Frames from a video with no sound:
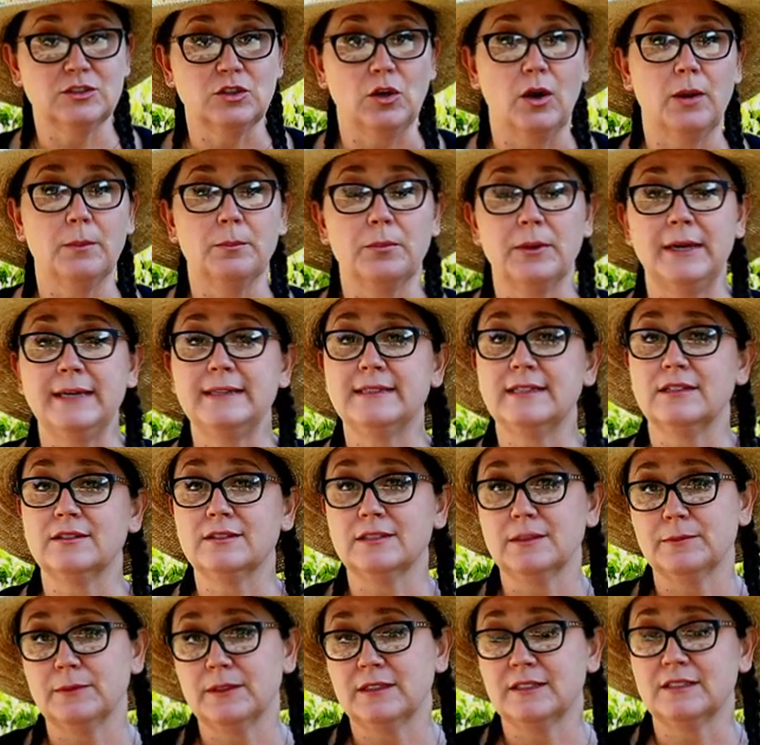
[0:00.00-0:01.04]
So I'll break down
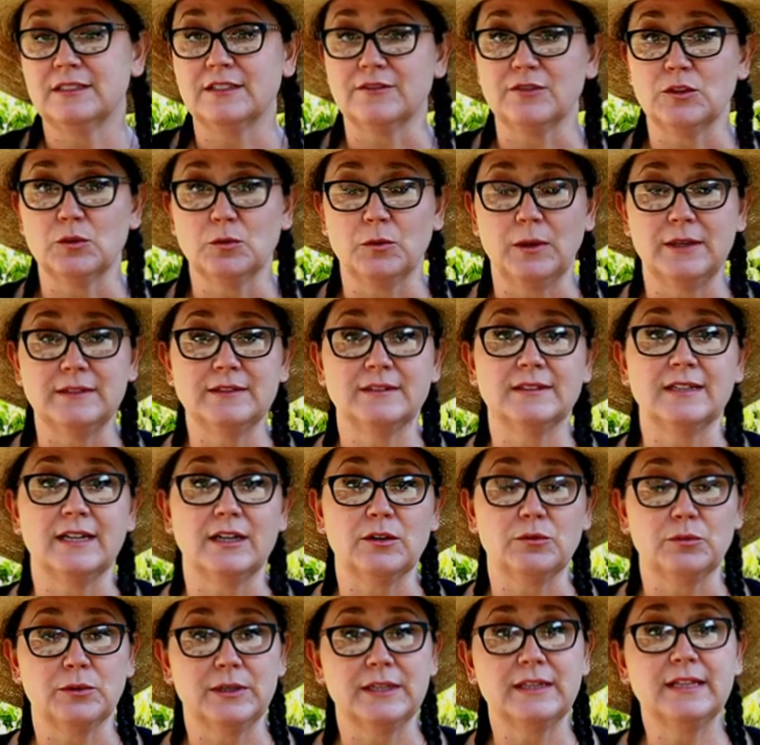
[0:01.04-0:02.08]
some of the different ones that
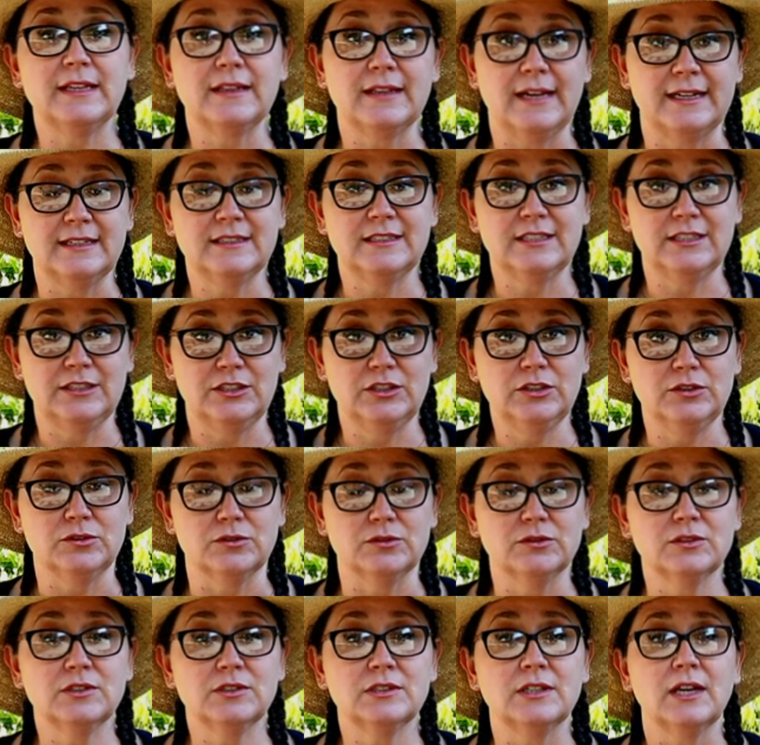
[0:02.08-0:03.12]
I really like to
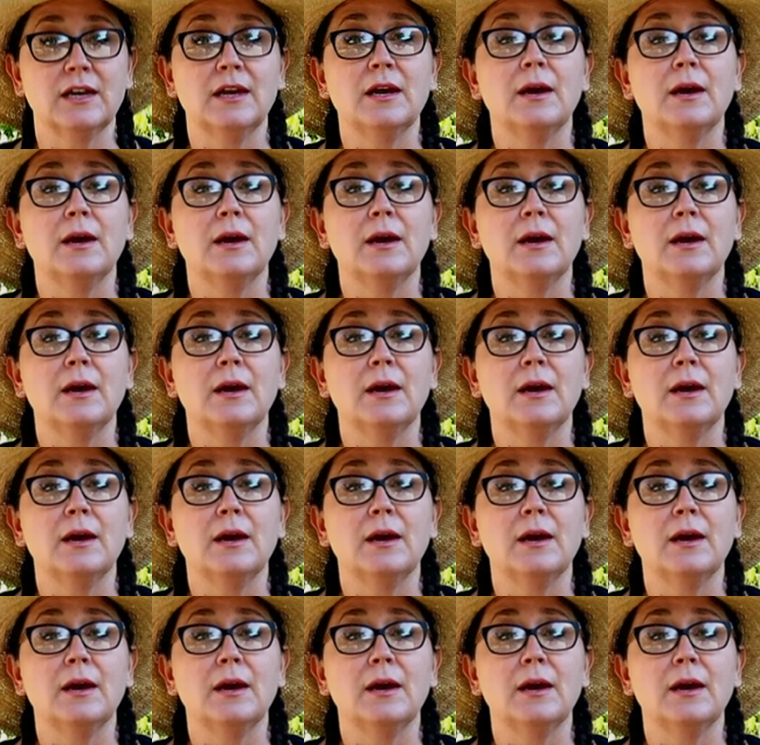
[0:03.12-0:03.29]
use,